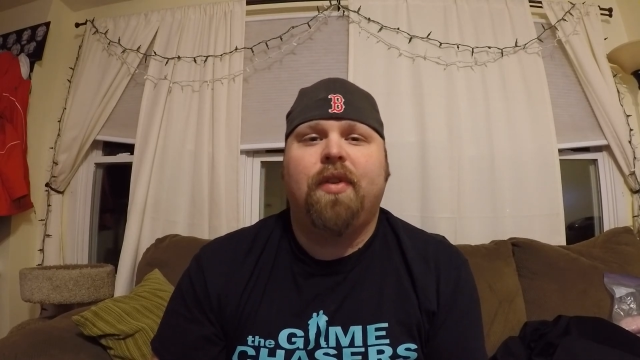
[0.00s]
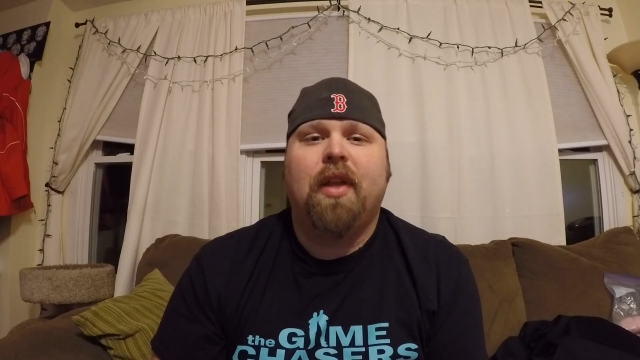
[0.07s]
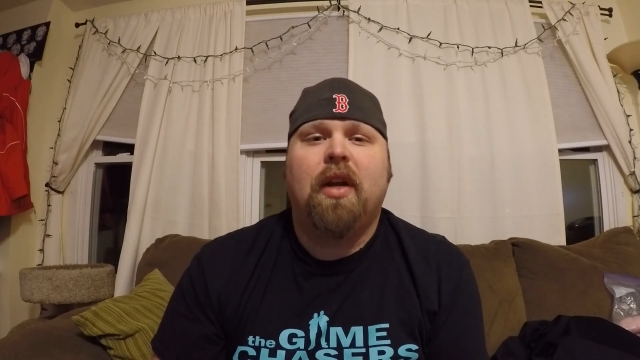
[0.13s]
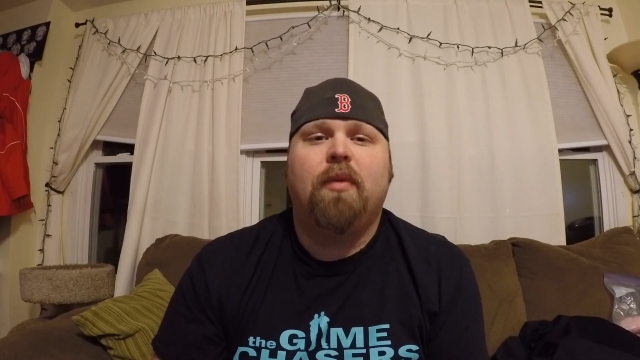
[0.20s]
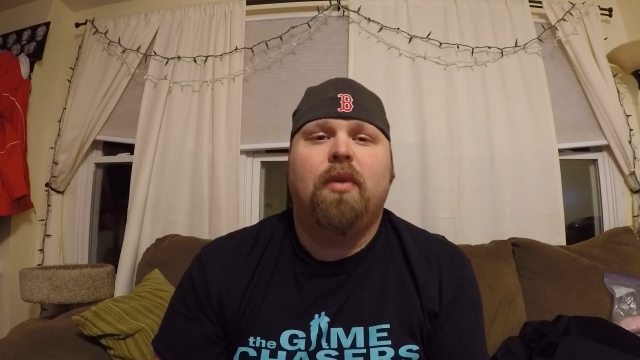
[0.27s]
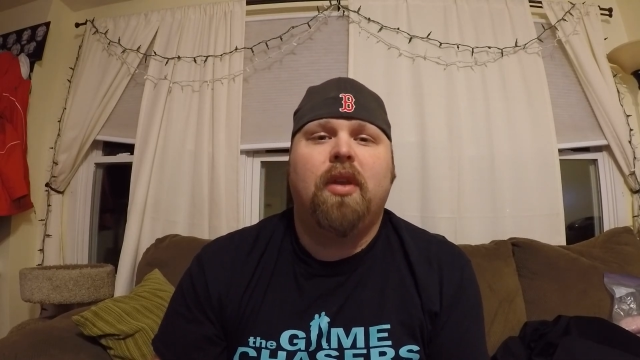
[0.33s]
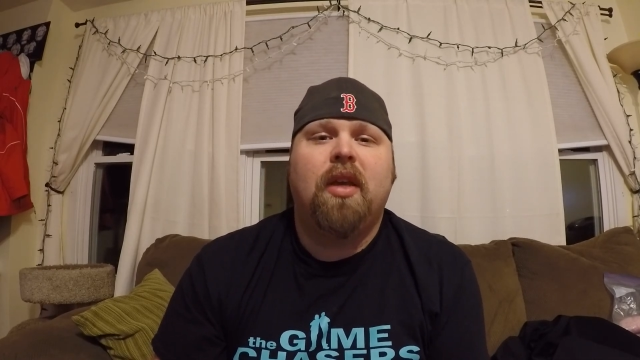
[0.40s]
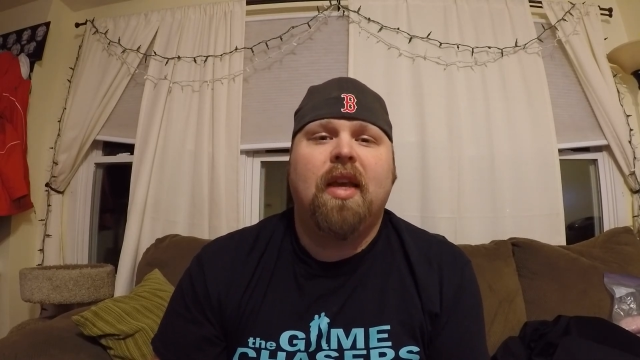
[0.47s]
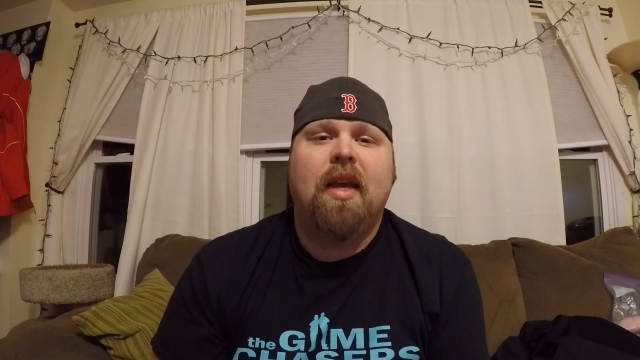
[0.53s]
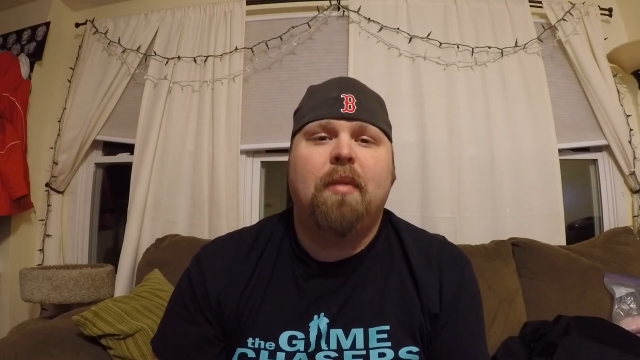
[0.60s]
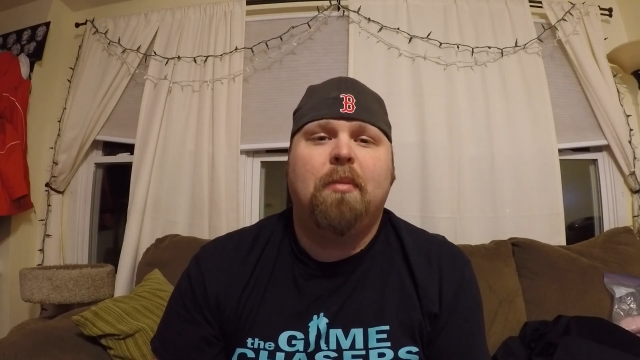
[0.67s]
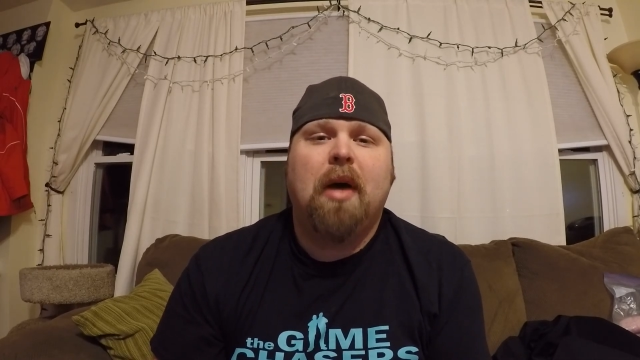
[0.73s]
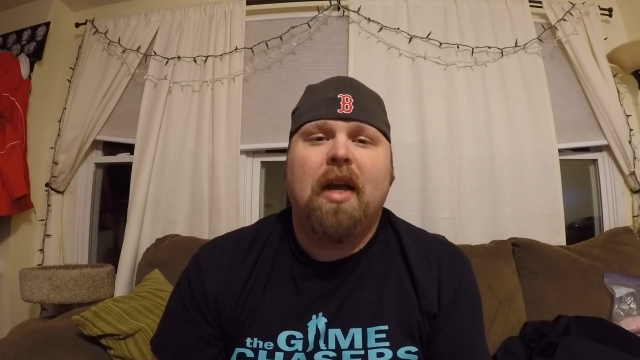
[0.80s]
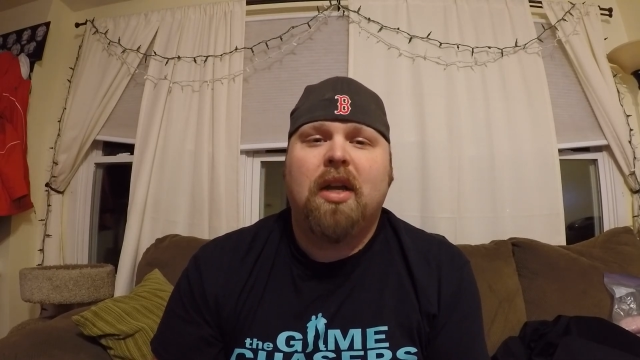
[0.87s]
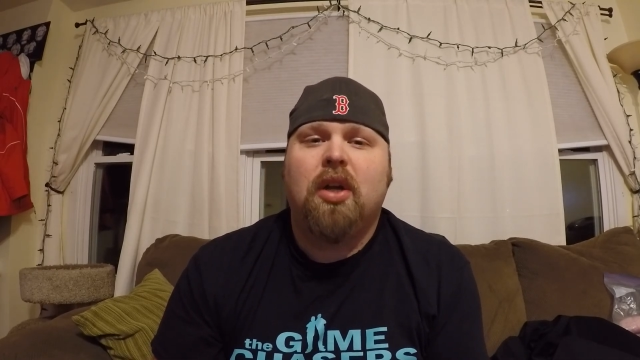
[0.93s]
that are really in
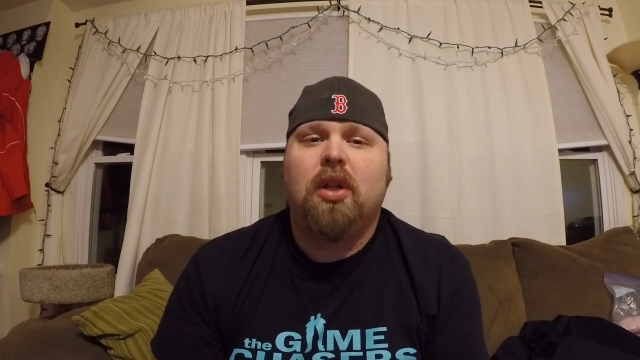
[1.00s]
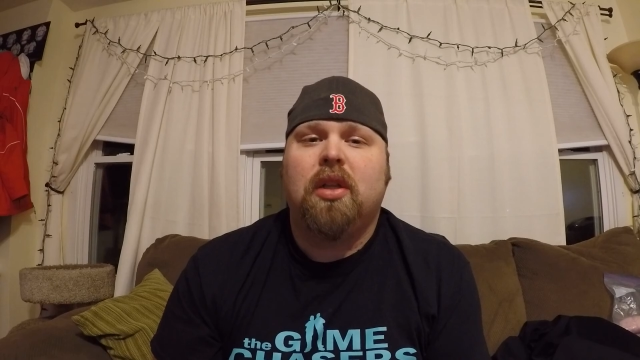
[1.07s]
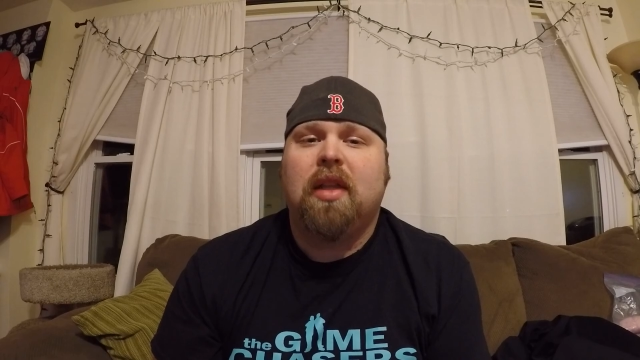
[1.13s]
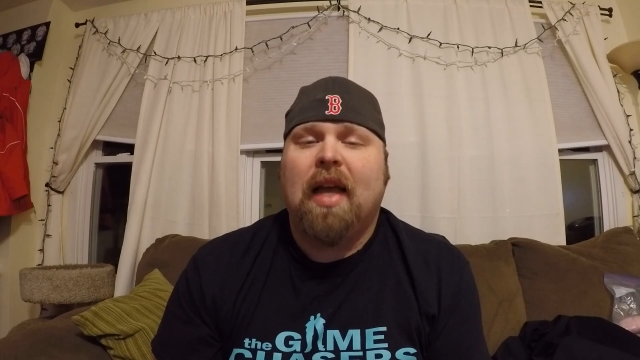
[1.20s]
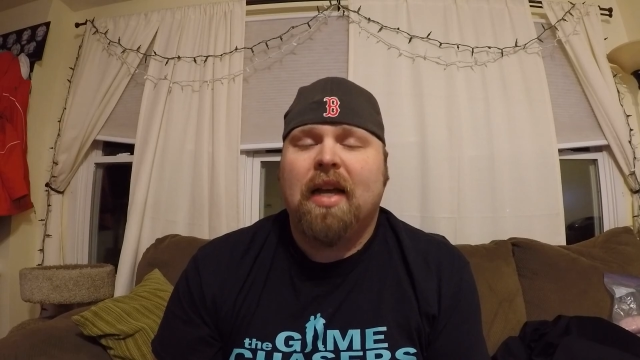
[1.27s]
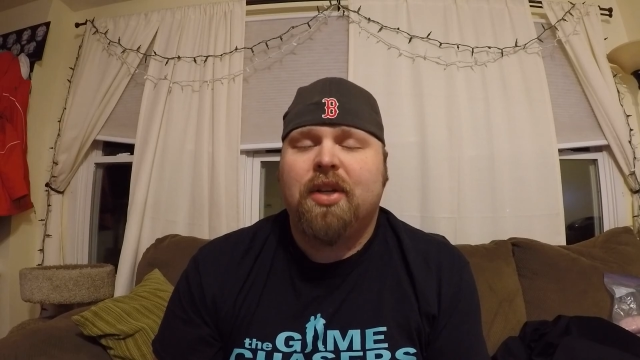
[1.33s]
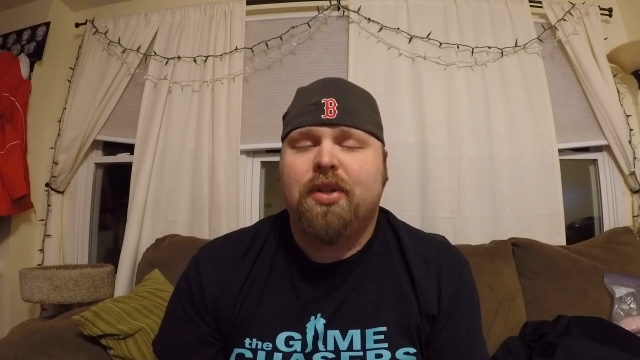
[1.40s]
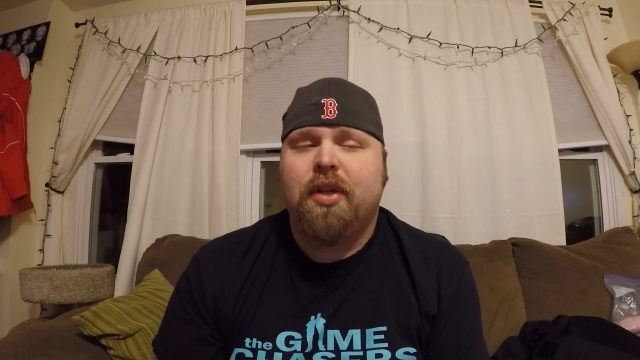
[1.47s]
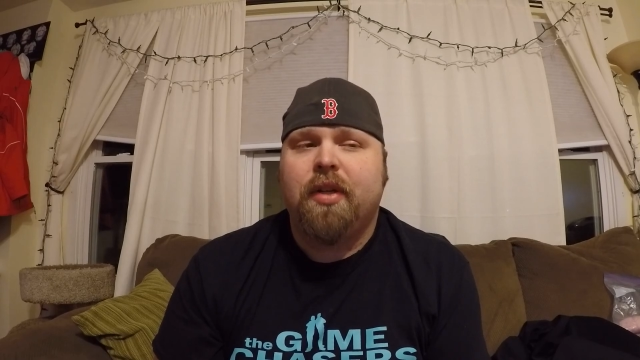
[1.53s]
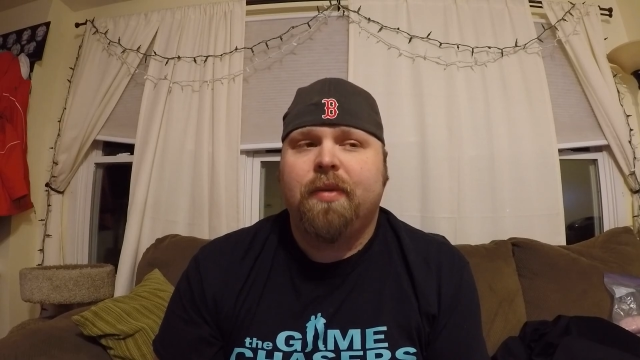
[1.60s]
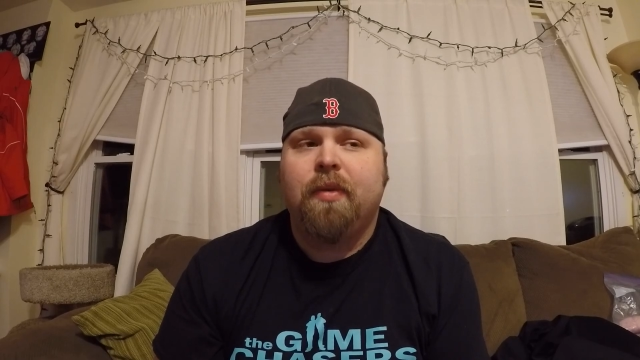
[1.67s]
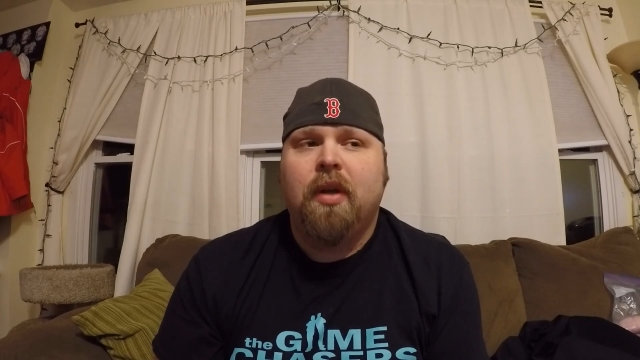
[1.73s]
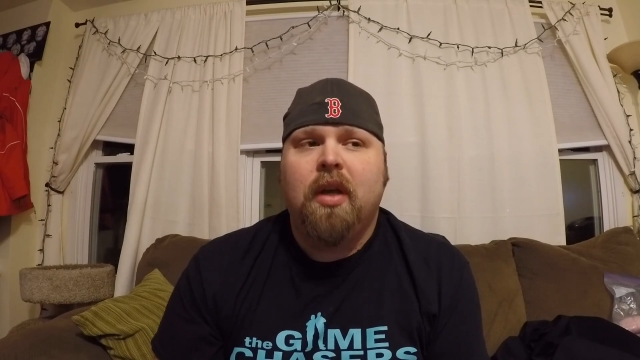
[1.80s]
my collection.